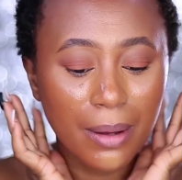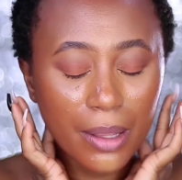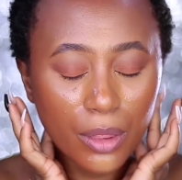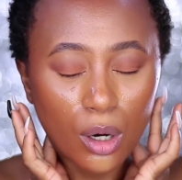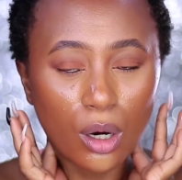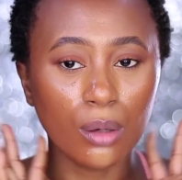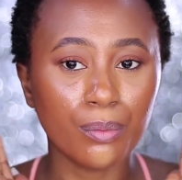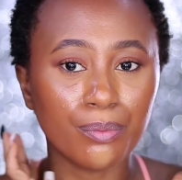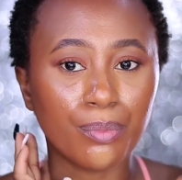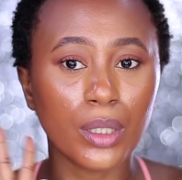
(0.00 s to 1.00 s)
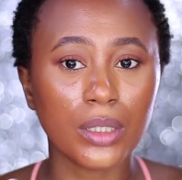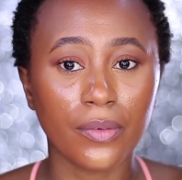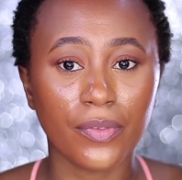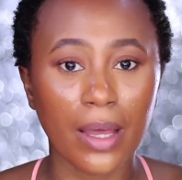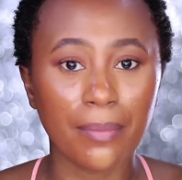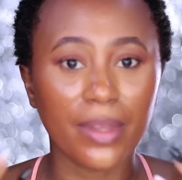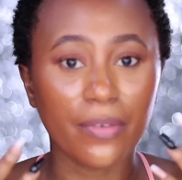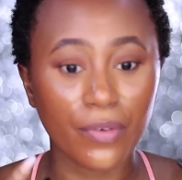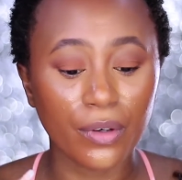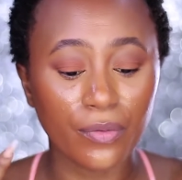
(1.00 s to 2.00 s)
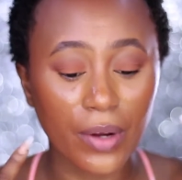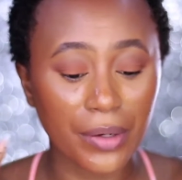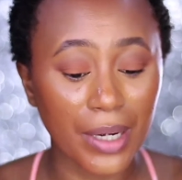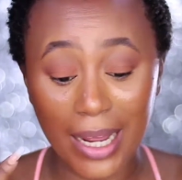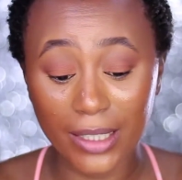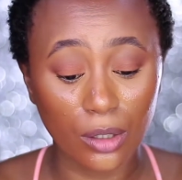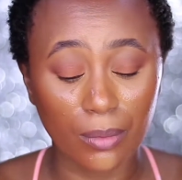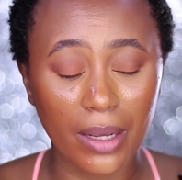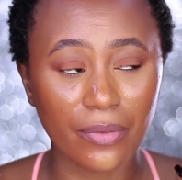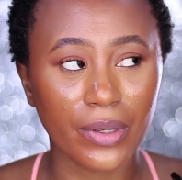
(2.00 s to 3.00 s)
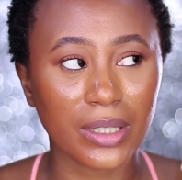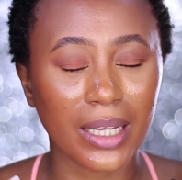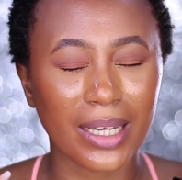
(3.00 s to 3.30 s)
in all, both of them, they feel very light on my face.